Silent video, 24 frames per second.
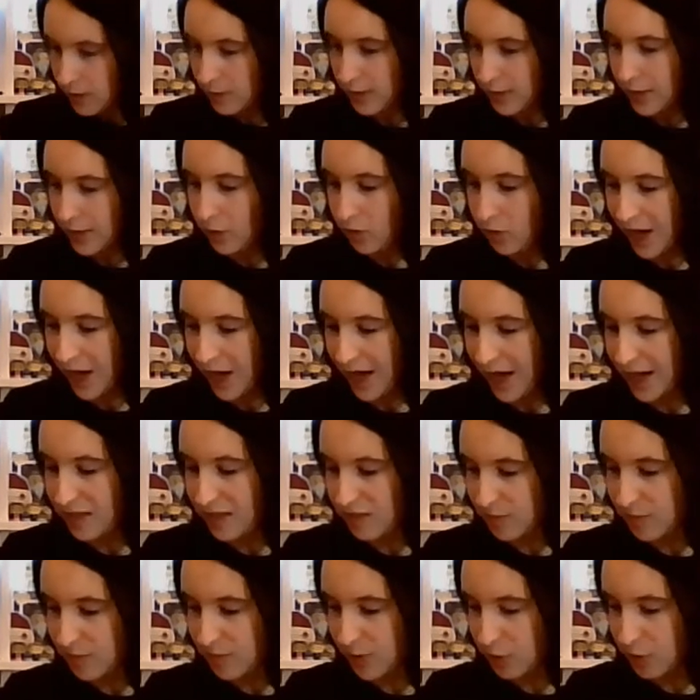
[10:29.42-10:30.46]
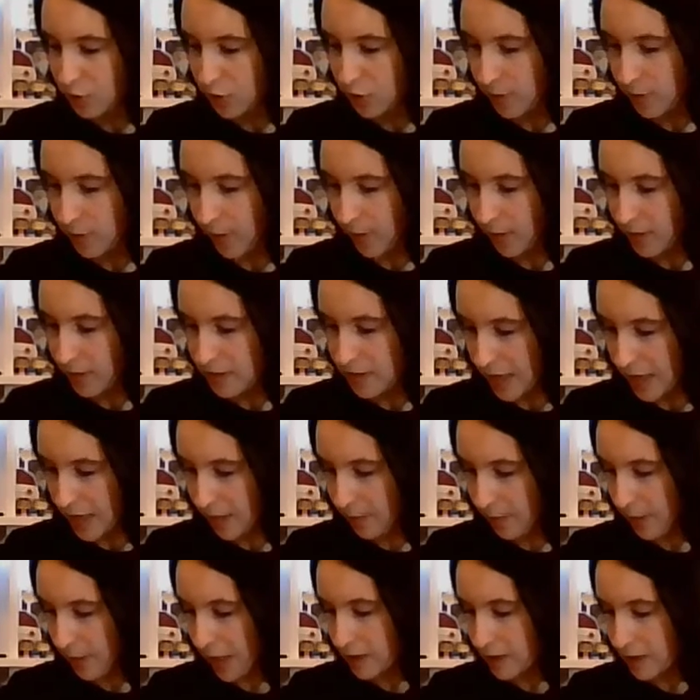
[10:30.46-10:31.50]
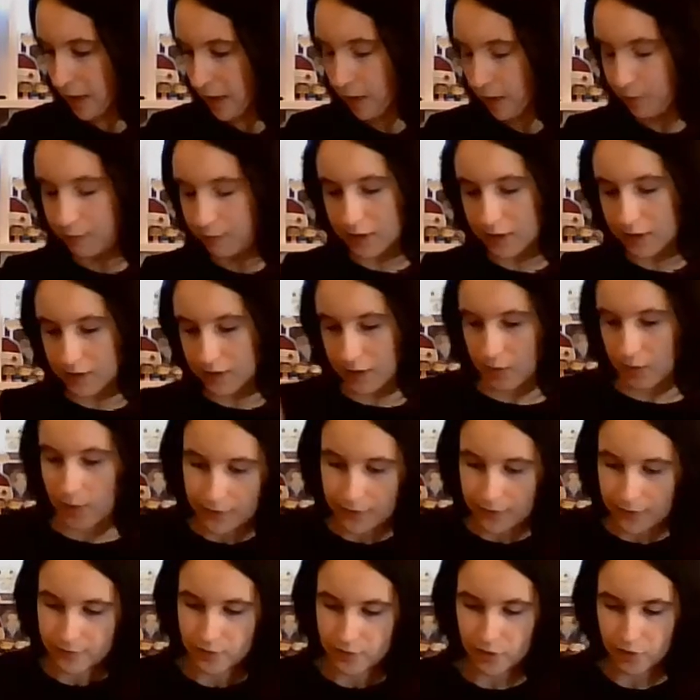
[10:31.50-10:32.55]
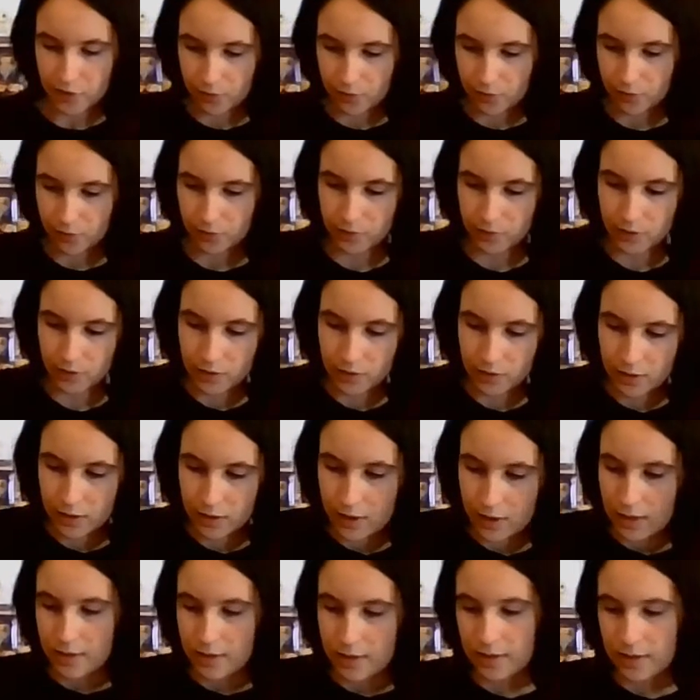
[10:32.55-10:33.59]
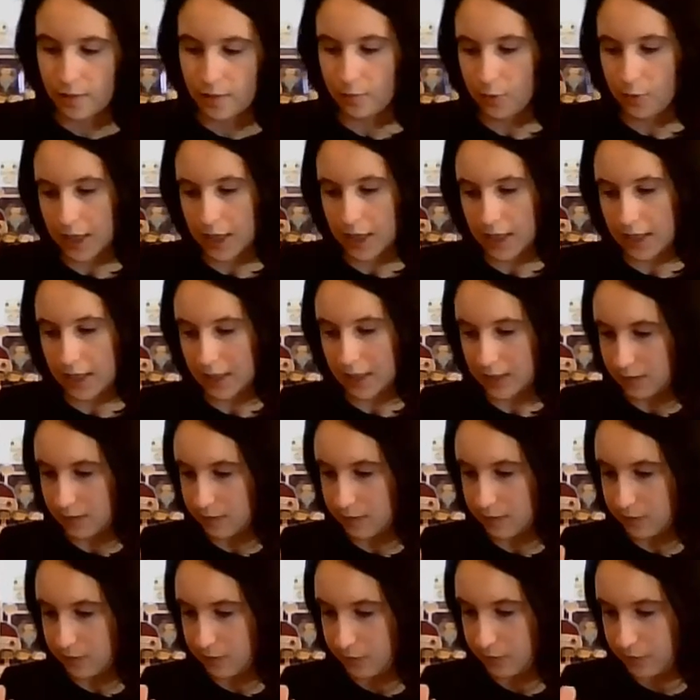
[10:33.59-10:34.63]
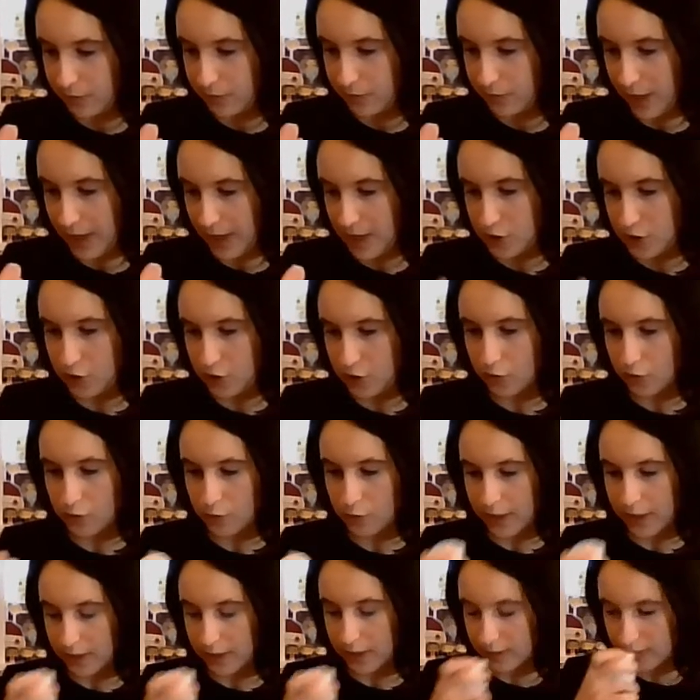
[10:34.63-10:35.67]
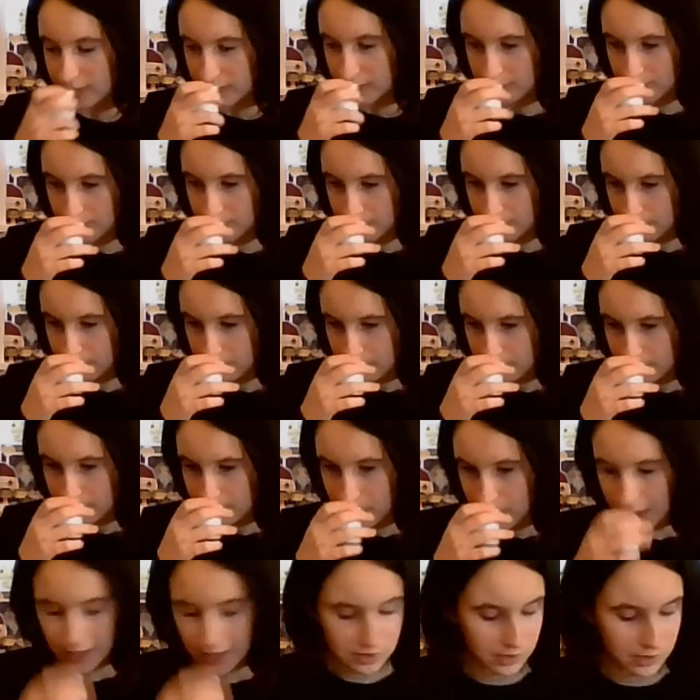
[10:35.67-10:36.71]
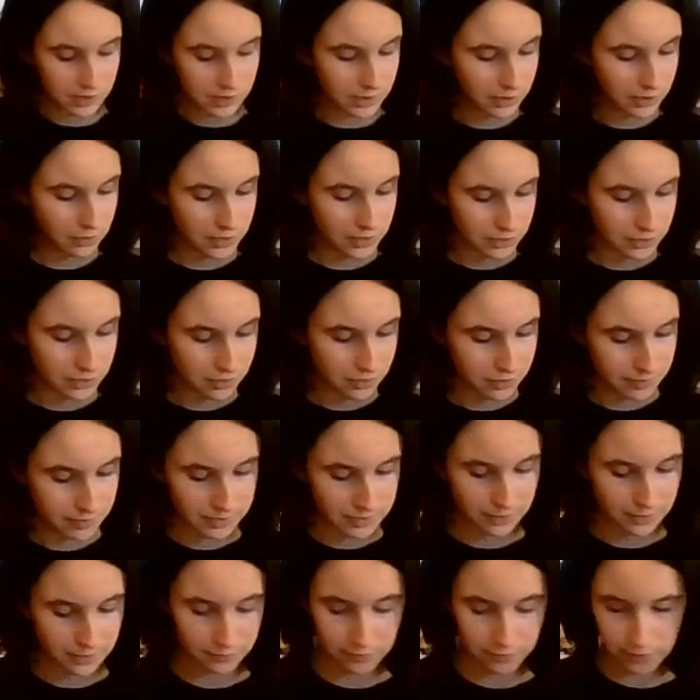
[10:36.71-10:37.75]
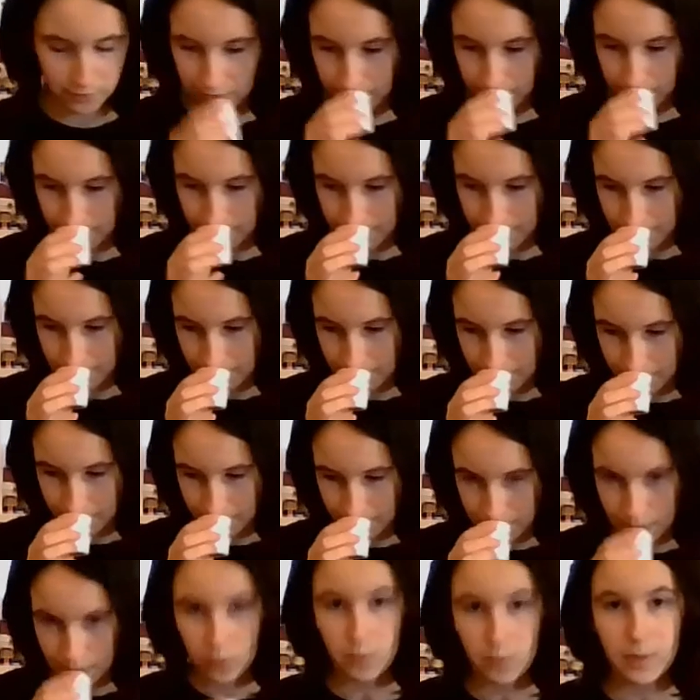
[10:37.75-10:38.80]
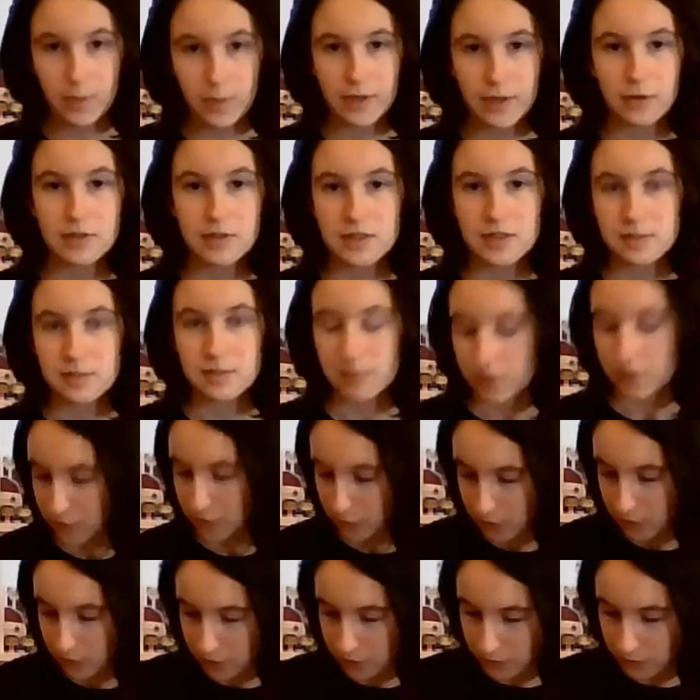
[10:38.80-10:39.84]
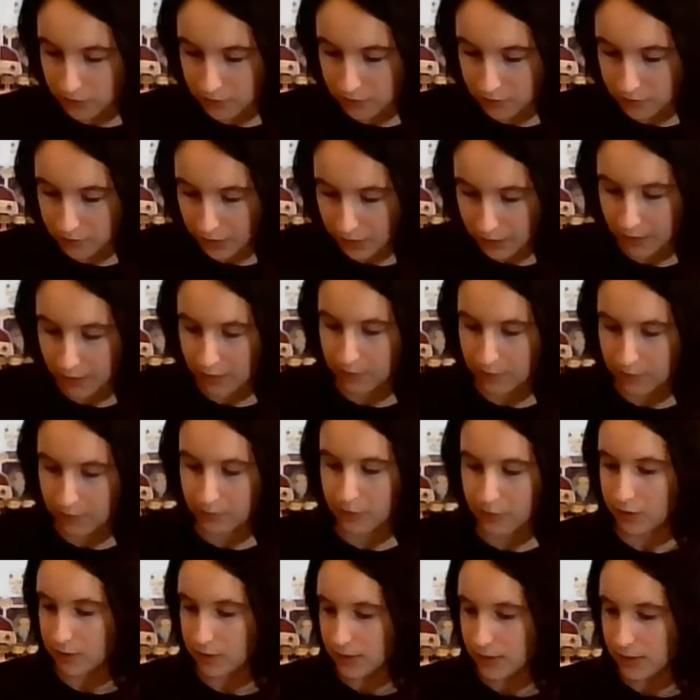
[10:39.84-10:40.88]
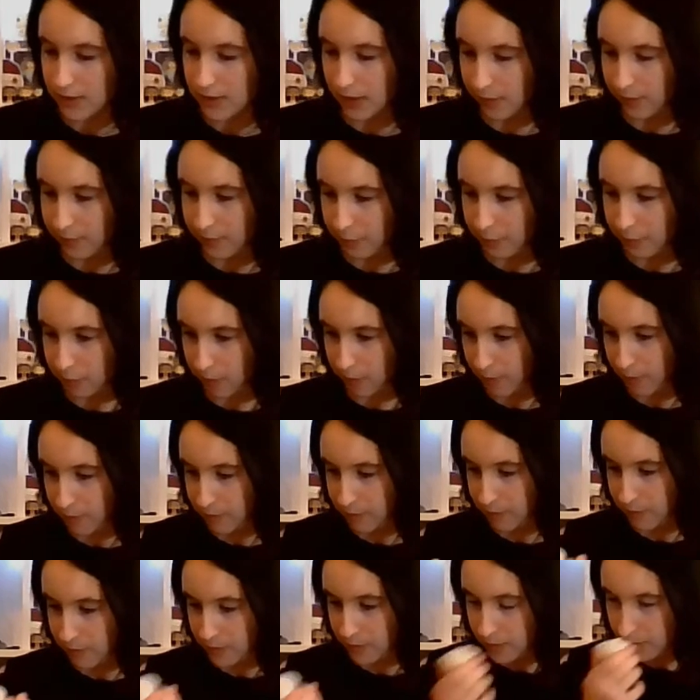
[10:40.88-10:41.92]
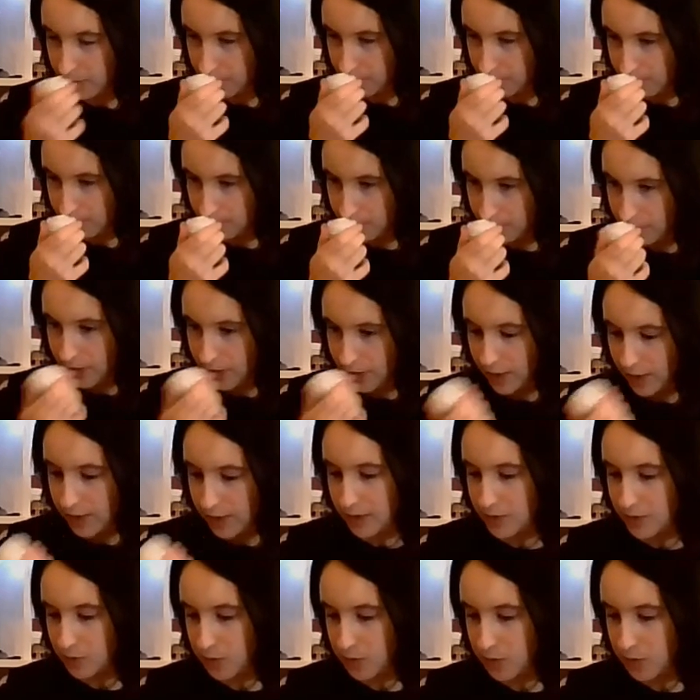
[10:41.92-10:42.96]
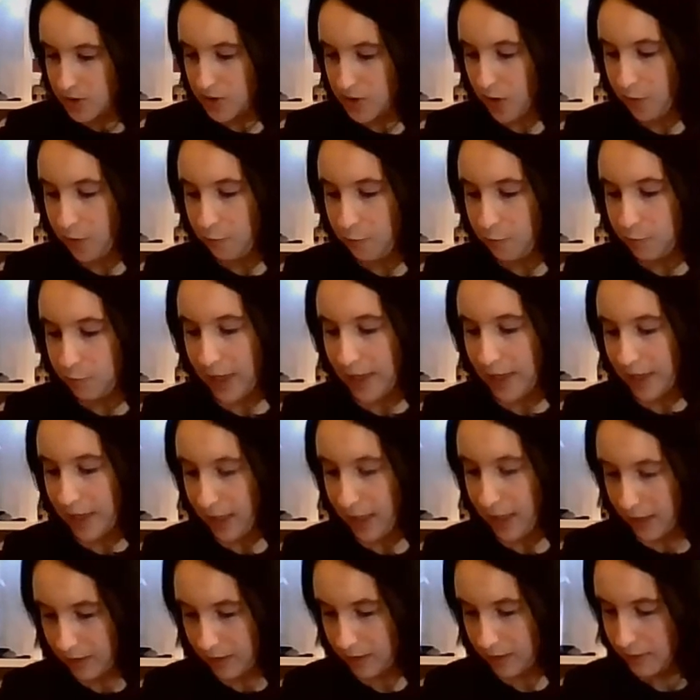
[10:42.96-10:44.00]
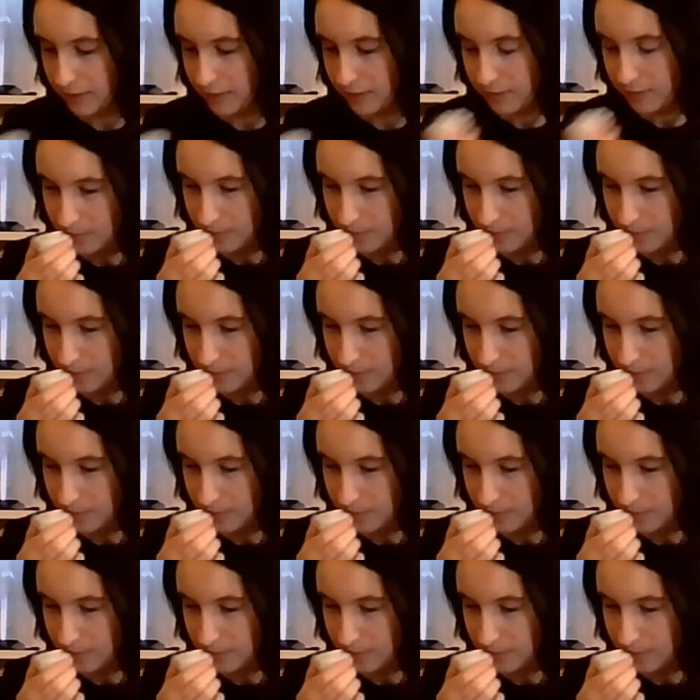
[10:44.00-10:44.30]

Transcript: they all kind of smell just about the same. That's Alfresco Afternoon. Then we have Angel's Wings. Actually, no, they do smell different. Oh my god, they smell so good. I'm gonna steal them from my mum. This one is Soft Blanket.